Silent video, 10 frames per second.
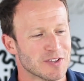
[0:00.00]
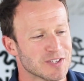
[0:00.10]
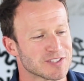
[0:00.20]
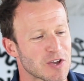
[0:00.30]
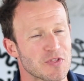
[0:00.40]

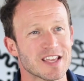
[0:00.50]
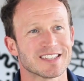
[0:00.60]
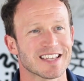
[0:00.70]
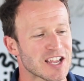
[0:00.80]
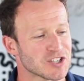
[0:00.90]
So
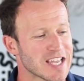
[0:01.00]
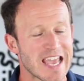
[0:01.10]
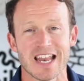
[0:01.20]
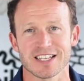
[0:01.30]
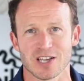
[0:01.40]
this is actually
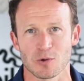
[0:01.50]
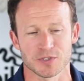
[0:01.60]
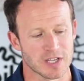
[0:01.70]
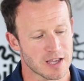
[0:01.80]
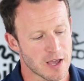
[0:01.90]
in its
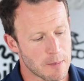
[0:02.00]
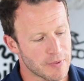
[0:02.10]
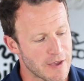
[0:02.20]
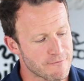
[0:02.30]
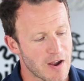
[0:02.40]
holster,
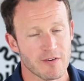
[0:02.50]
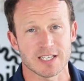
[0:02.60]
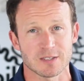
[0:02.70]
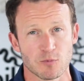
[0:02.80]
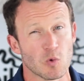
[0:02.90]
but they're very
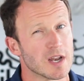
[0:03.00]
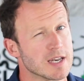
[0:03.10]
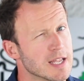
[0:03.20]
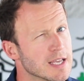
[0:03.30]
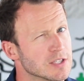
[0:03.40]
small
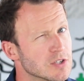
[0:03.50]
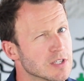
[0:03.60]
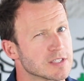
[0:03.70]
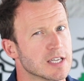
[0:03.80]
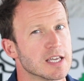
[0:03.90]
and neat, as you
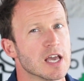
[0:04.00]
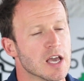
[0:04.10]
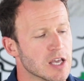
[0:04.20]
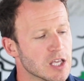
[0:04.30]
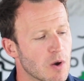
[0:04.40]
can see.
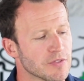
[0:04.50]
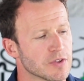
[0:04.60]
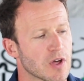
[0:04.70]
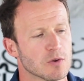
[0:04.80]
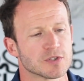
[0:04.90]
You
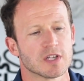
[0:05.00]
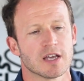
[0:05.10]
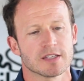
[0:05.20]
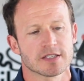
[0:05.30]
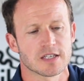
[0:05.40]
undo the holster,
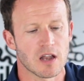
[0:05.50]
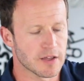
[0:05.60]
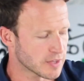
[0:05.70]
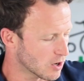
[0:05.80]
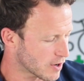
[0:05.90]

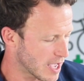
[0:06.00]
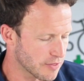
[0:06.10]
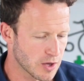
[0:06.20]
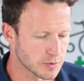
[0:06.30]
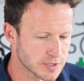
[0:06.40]
slide the lock out
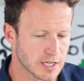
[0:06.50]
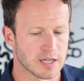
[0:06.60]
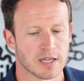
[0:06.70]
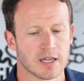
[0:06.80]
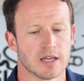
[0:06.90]
of the holster,
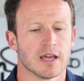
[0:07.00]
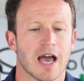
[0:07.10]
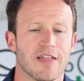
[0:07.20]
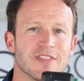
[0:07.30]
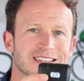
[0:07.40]

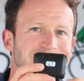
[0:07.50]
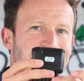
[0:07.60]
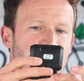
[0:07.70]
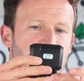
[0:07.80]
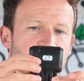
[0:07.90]
and this is
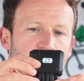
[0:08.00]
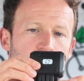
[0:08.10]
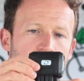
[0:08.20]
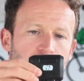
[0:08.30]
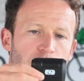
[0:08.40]
actually the
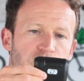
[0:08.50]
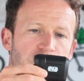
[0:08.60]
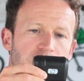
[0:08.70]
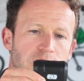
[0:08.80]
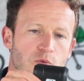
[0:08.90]
lock, which
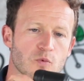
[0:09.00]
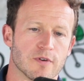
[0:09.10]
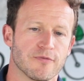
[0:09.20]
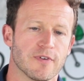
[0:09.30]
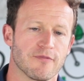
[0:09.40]

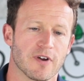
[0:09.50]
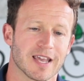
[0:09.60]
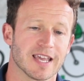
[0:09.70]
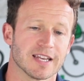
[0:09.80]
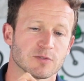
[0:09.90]
would, if I
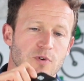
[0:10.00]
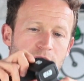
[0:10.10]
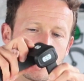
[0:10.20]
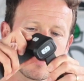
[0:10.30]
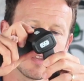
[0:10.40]
can get it to
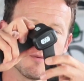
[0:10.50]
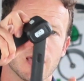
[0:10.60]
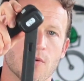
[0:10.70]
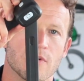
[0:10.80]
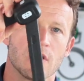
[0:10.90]
work, there we
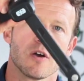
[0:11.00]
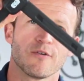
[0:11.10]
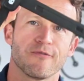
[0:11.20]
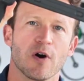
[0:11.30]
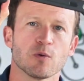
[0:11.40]
go,
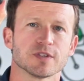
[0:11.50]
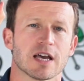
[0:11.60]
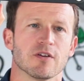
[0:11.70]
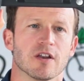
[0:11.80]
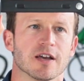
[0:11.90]
folds
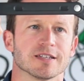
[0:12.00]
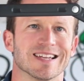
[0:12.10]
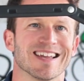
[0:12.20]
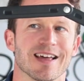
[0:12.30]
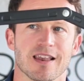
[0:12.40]
out
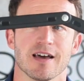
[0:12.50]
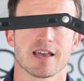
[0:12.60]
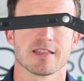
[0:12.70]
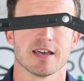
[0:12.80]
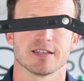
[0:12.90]
nicely
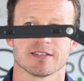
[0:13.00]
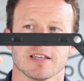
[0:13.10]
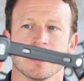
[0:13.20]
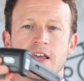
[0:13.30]
like this.